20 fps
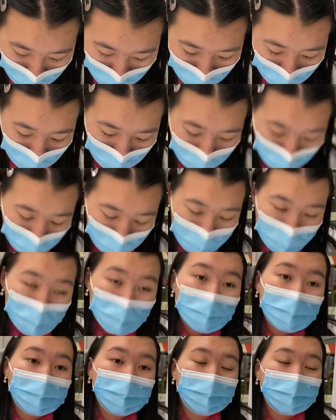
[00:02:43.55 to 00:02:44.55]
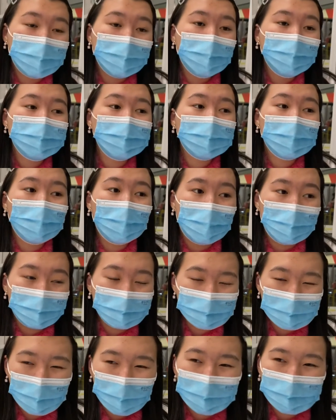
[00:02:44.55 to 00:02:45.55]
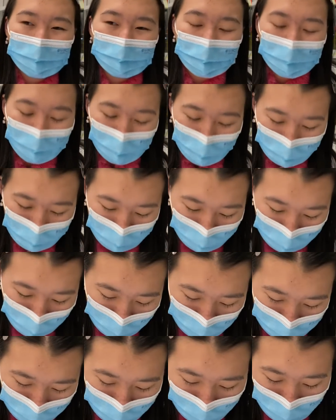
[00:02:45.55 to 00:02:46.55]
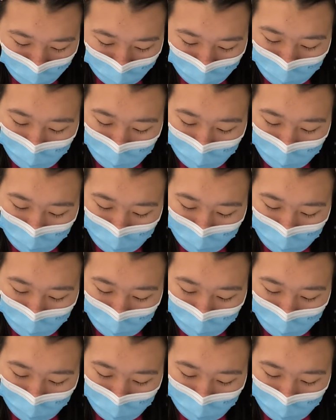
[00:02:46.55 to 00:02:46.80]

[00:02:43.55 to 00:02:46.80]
the most common type of tea bags you might see,